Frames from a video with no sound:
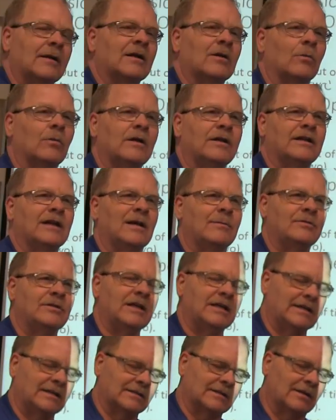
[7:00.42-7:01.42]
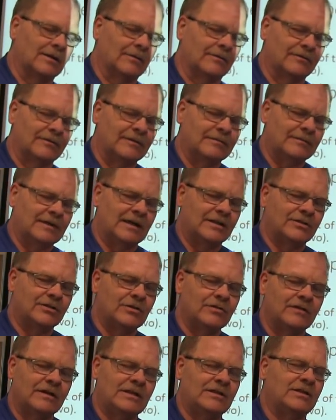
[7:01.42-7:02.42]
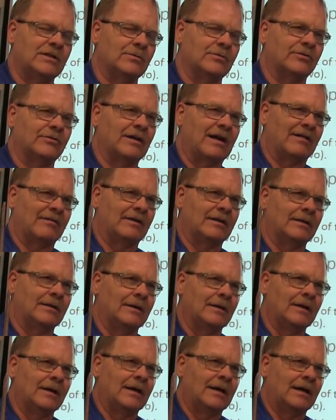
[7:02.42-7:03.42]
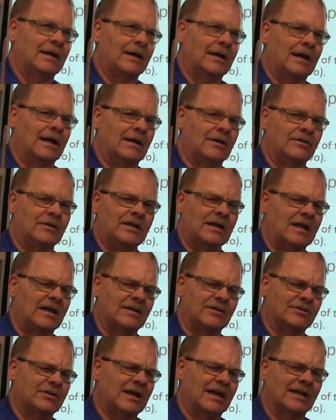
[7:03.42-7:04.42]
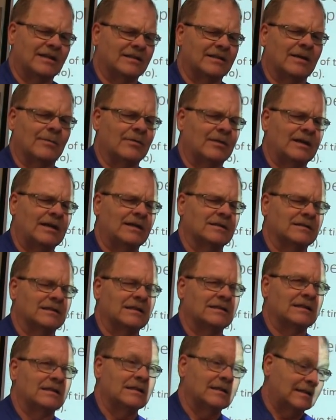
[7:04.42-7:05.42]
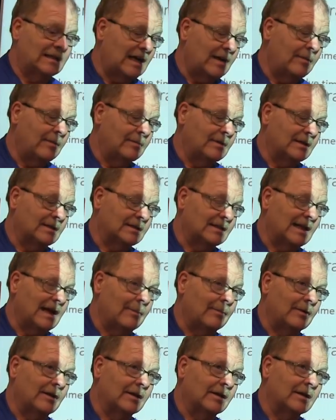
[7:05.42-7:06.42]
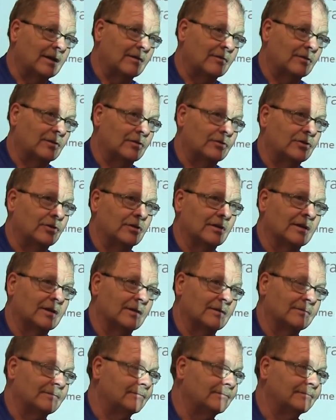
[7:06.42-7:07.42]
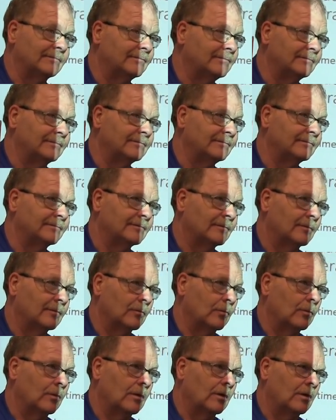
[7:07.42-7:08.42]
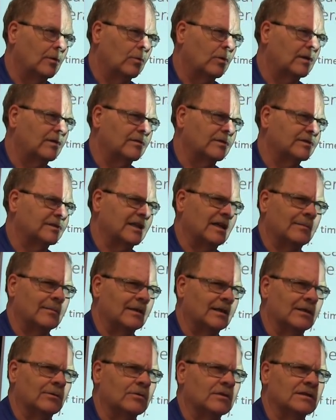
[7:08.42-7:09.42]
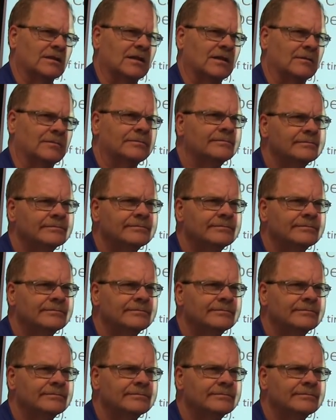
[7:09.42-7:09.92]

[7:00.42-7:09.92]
in here one time, she had this little SUV she was driving, and she had us checking something else, and I said, the timing belt slapping the cover on your little, whatever the Sam Hill, it was a little